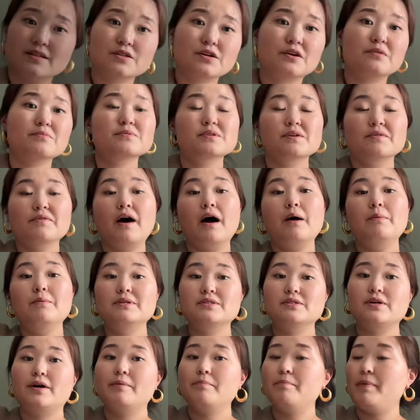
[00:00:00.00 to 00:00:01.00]
terms of how
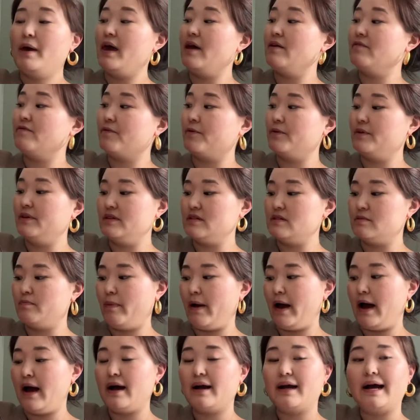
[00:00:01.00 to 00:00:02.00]
much I paid for this
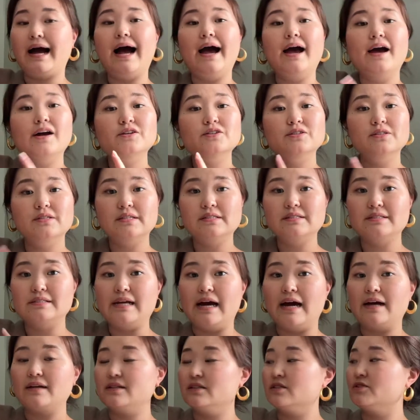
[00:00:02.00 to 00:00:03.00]
bag, I actually
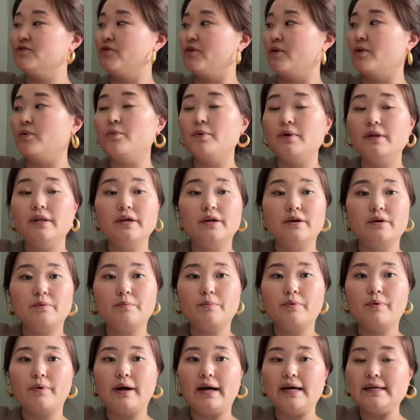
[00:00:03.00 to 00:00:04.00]
snagged this for a really good
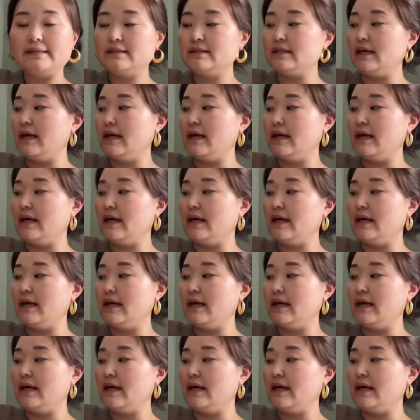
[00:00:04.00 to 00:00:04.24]
price.